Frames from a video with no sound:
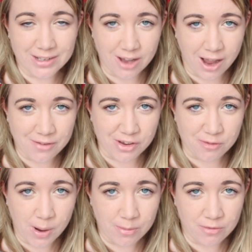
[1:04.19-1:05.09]
as
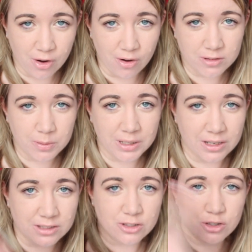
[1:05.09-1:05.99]
IVF Mama Vlogs,
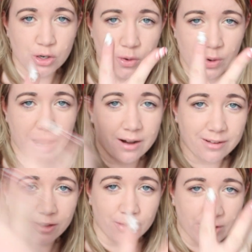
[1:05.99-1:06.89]
because two out
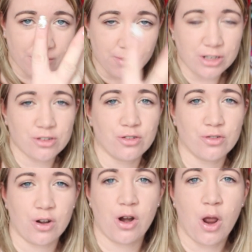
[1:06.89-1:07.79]
of the three of my
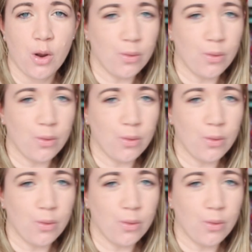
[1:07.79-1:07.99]
children